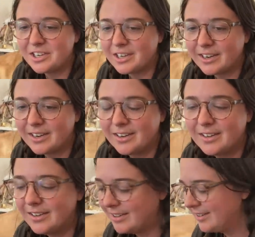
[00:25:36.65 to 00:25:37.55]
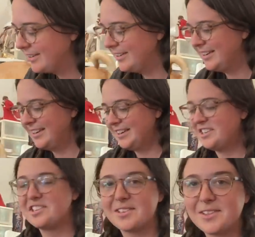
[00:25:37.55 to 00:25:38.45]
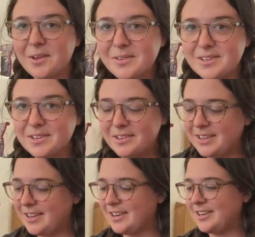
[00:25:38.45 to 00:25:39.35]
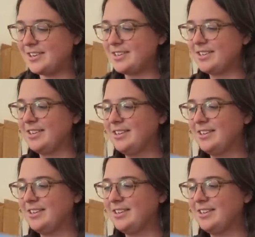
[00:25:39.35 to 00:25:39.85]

year. Just those little ears.